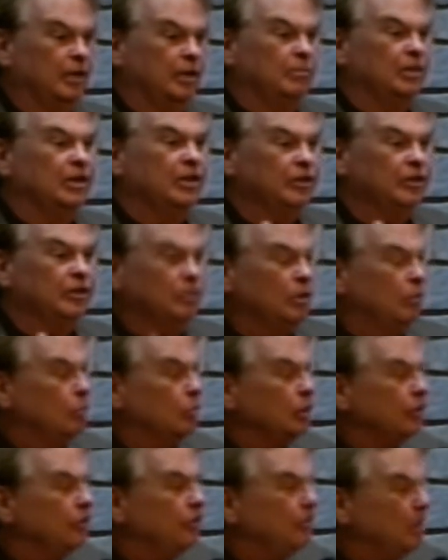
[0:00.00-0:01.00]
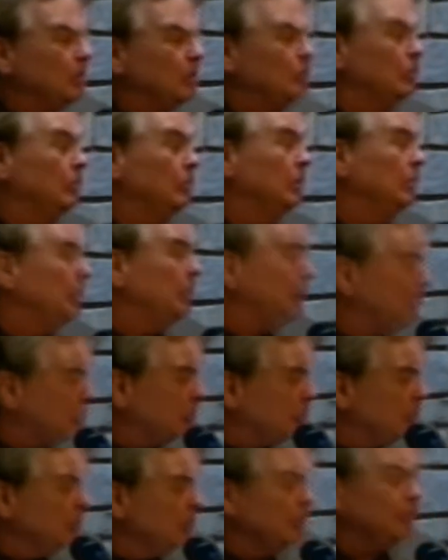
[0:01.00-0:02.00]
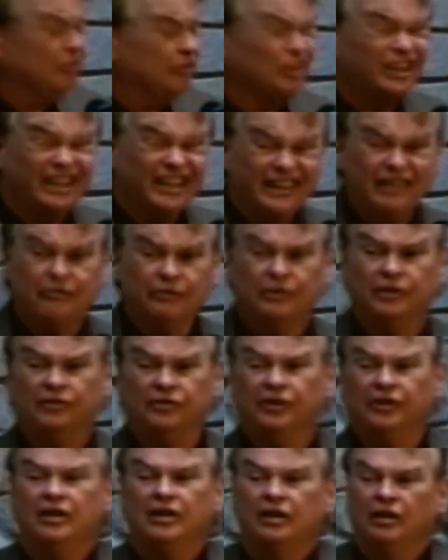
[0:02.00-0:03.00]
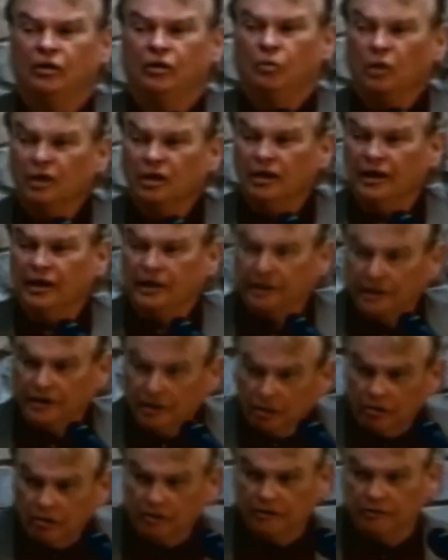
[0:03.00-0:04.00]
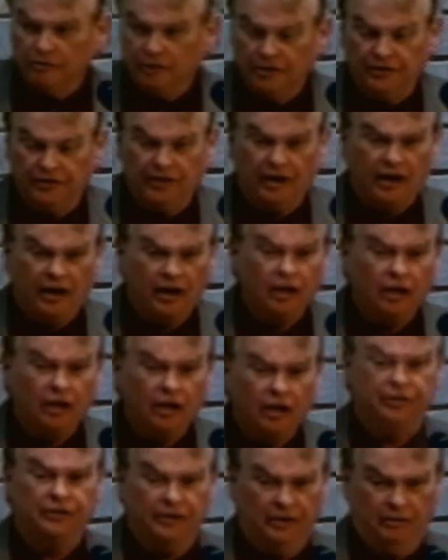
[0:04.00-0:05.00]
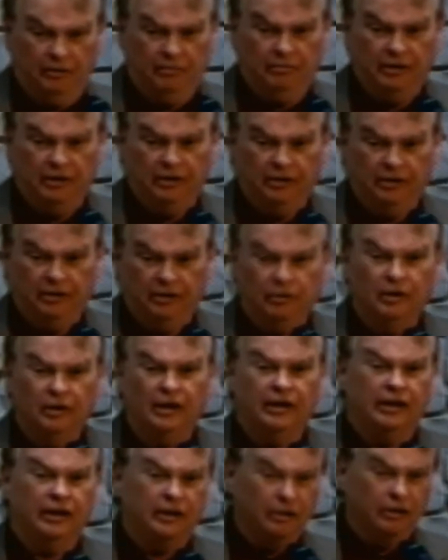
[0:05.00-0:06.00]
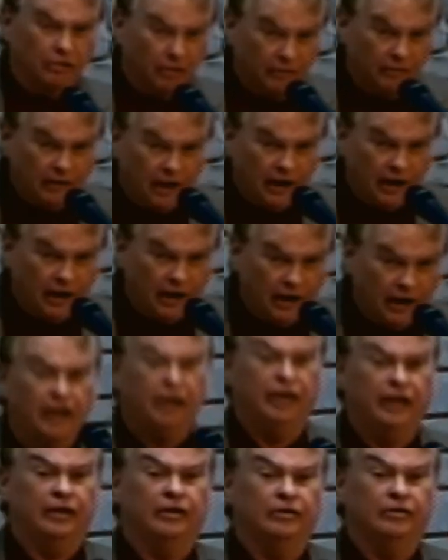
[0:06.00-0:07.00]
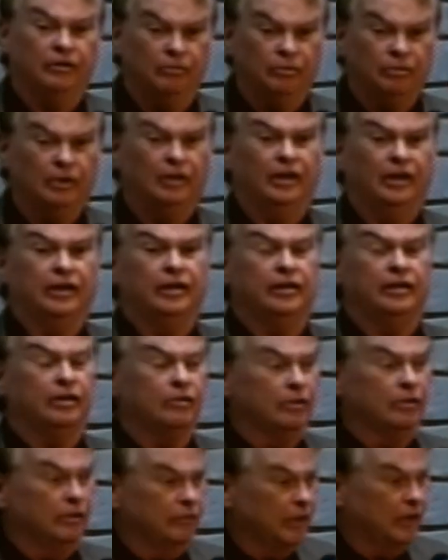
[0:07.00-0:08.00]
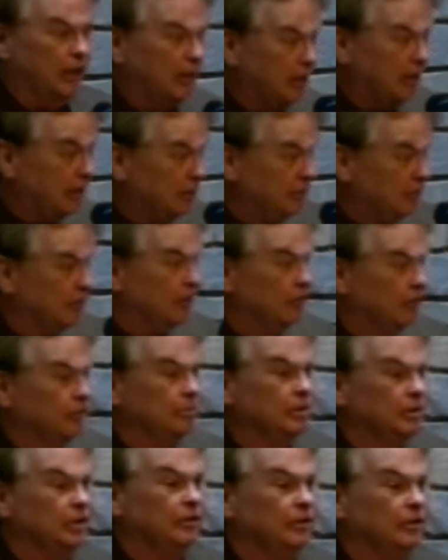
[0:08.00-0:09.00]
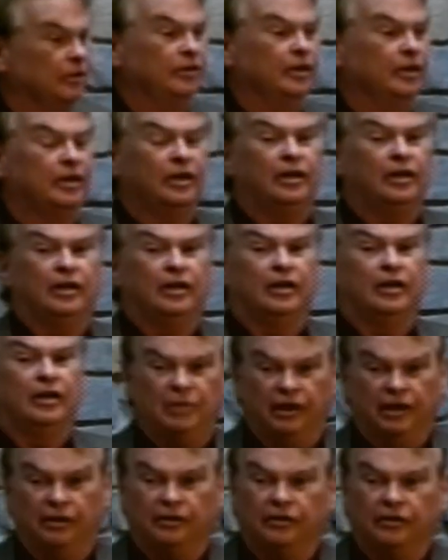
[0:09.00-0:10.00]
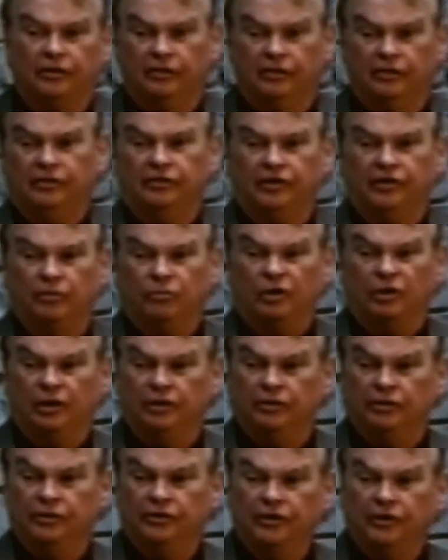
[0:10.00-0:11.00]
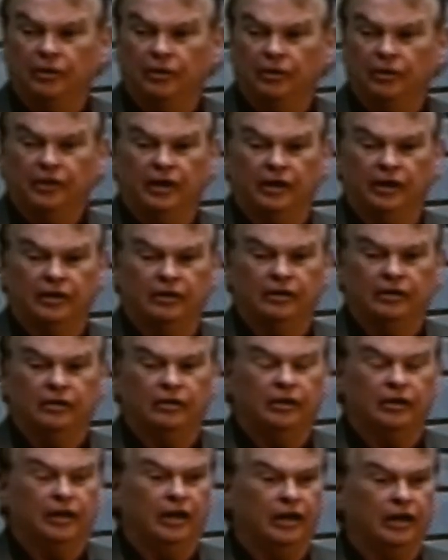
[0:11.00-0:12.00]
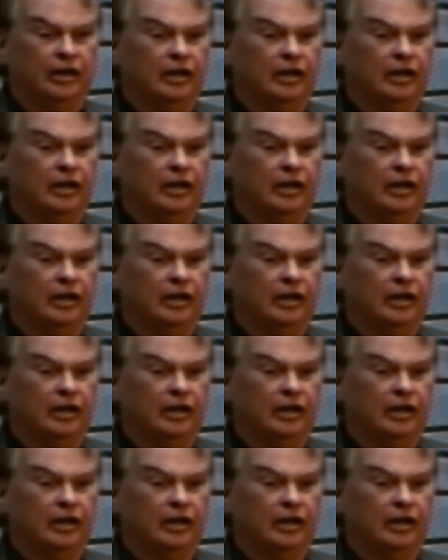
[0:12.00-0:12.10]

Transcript: Because what we're doing when we truly forgive is we're letting go of our resentment. We're letting go of our anger. We're letting go of our judgments about someone or something, okay?